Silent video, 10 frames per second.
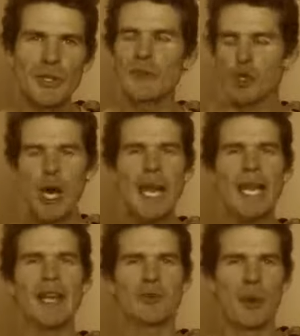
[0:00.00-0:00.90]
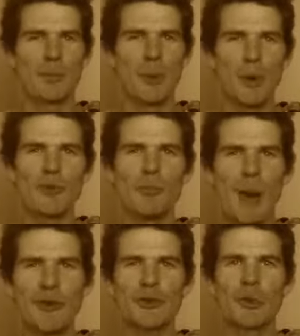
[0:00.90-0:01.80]
Training is what builds
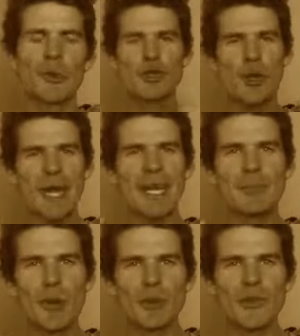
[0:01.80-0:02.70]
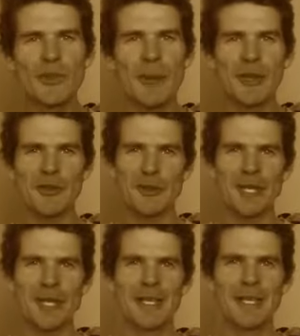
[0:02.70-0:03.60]
muscle. Training builds the muscle,
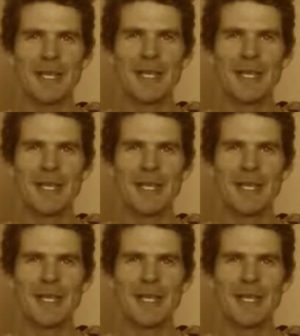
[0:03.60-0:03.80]
yeah?